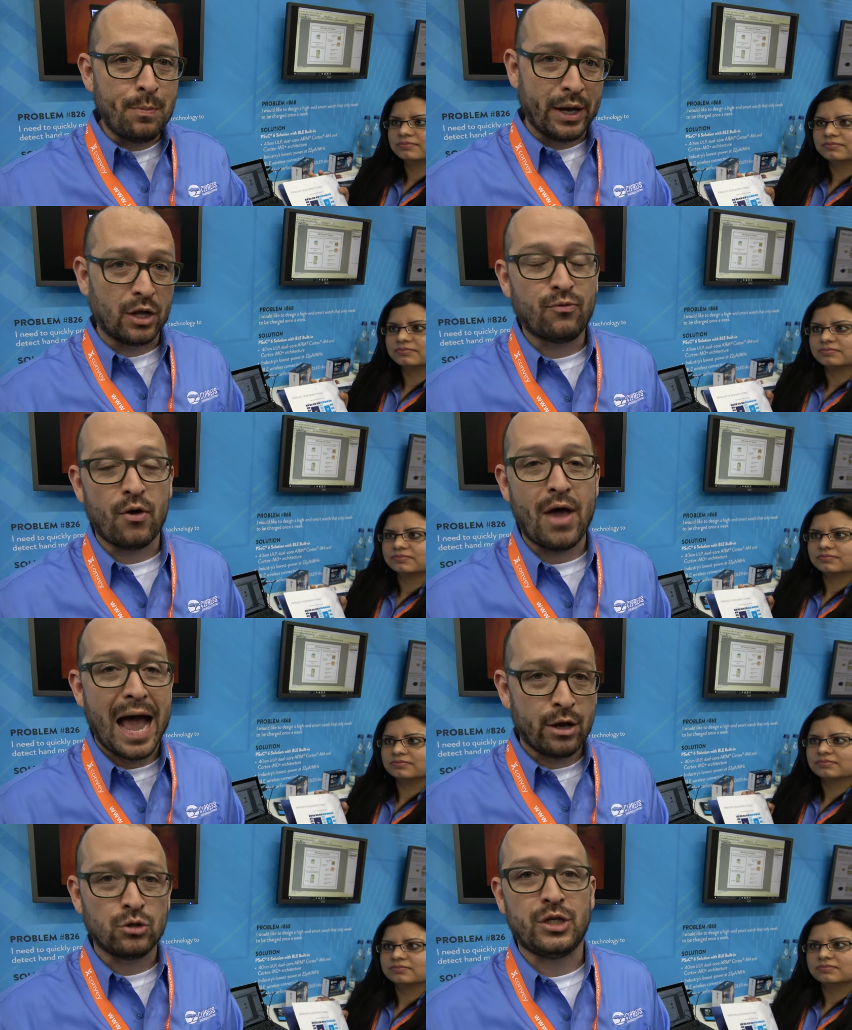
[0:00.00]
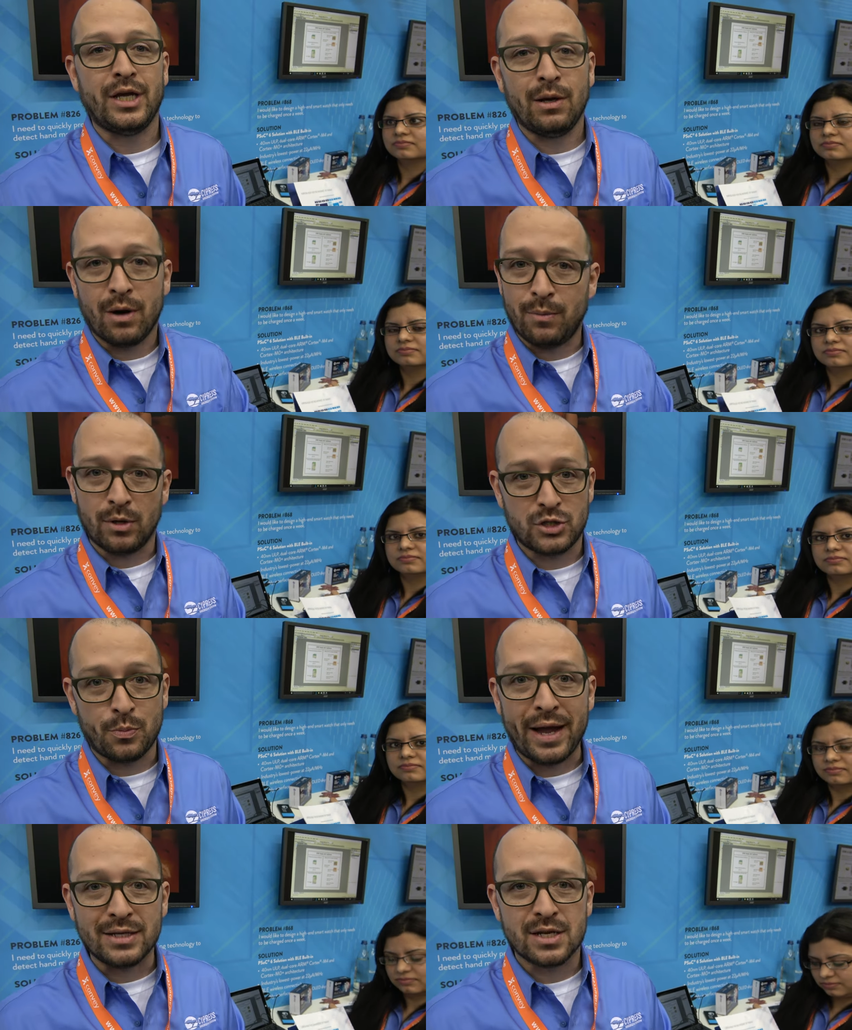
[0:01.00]
Speaker 1: built for the IoT wearable
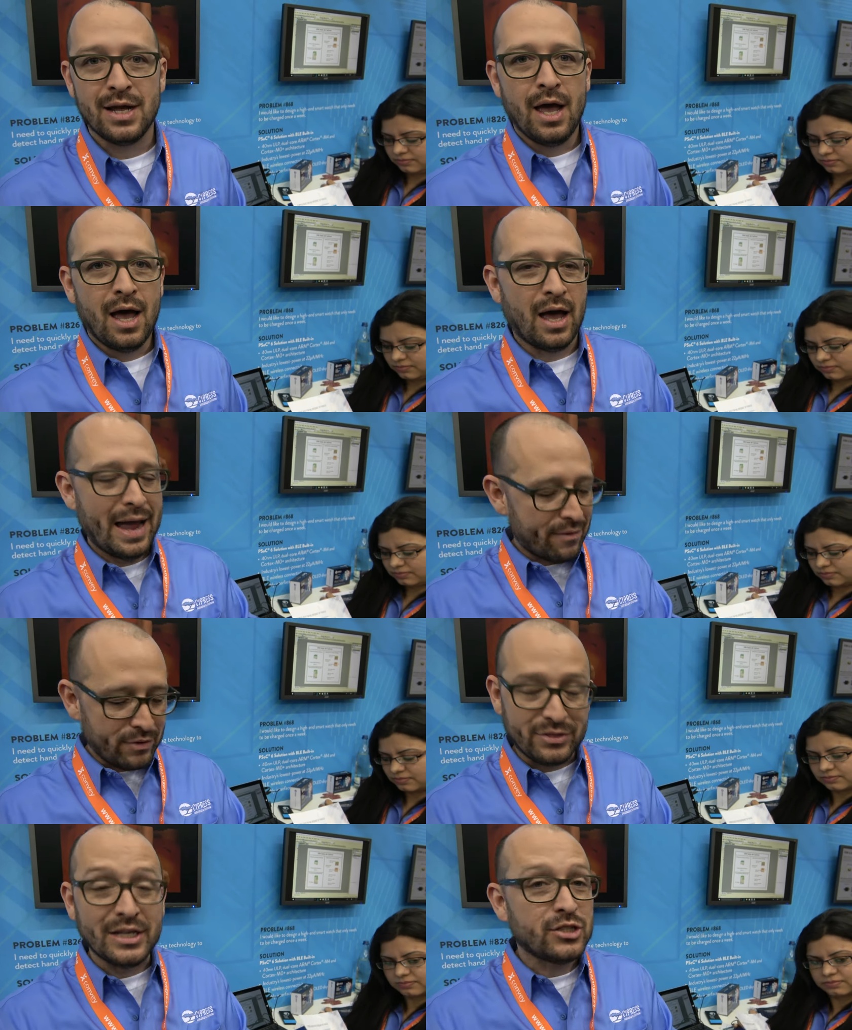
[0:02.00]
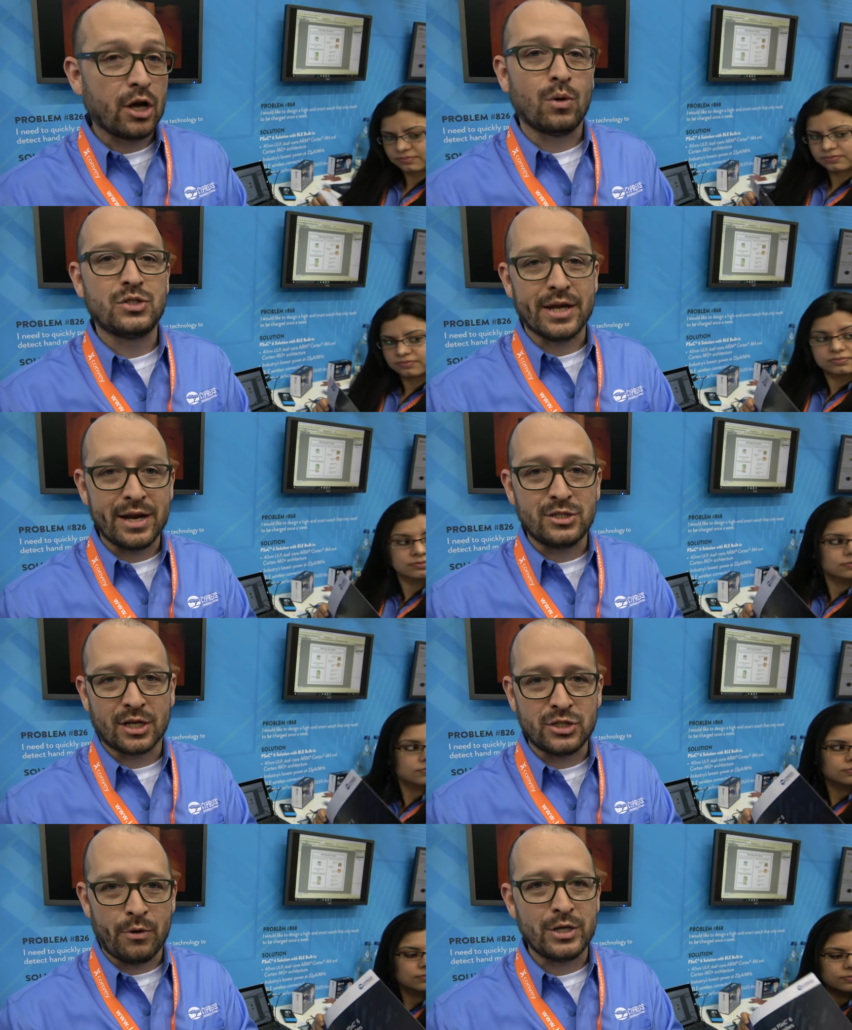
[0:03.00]
space, uh, every detail was taken into
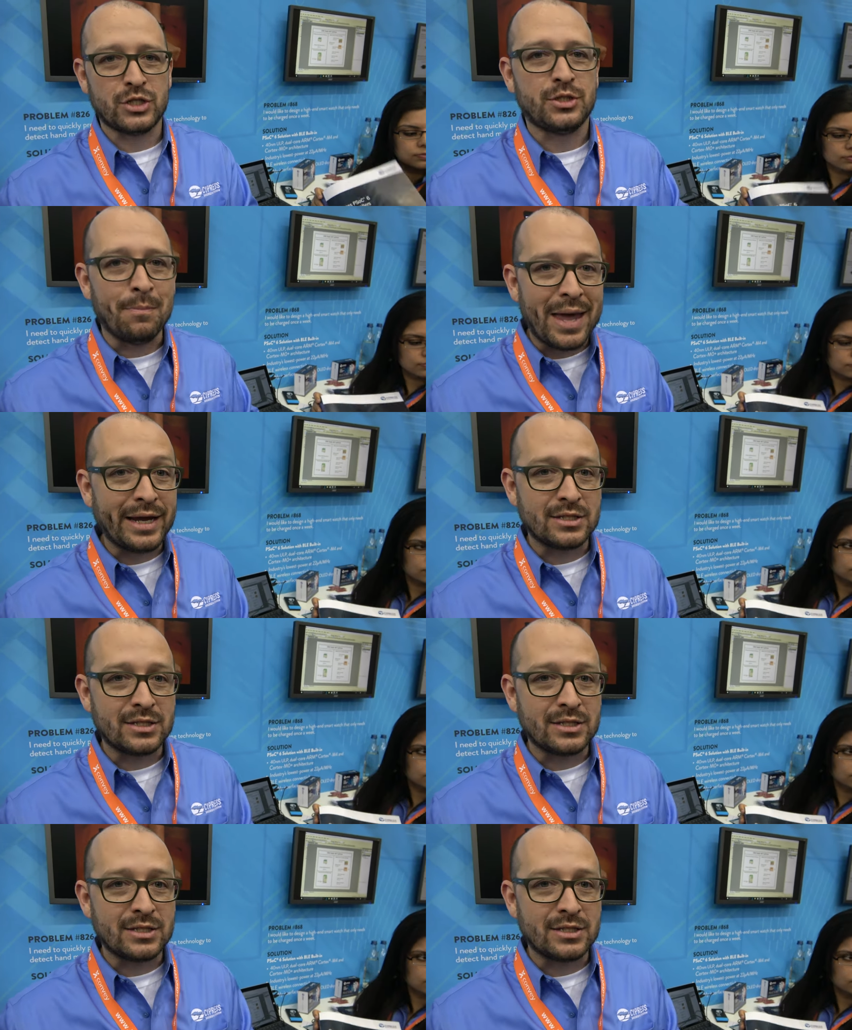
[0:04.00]
consideration to make